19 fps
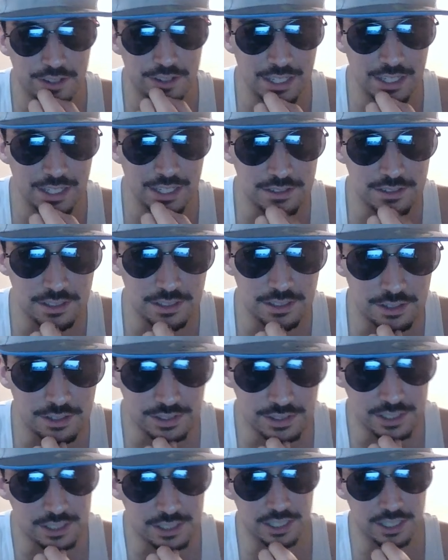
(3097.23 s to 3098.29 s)
That's the
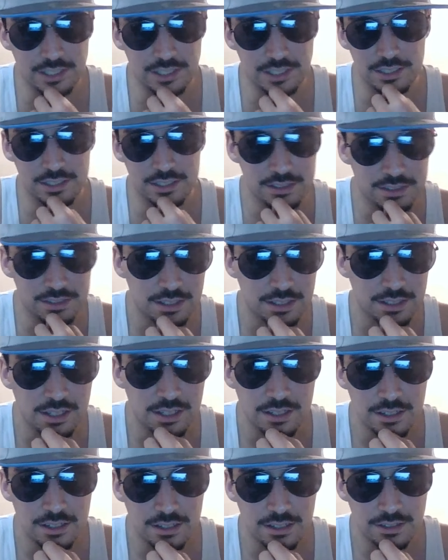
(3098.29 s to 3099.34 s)
UFC judges.
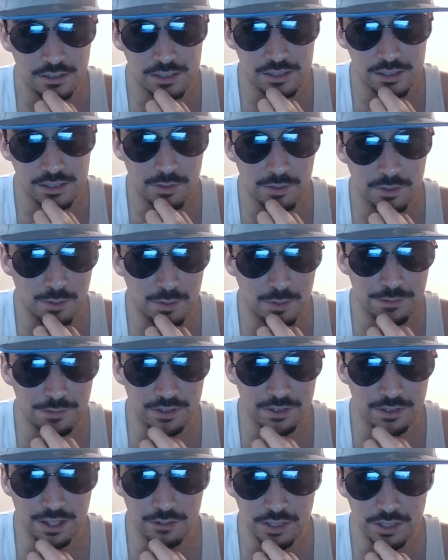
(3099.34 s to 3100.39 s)
Some of them I feel like,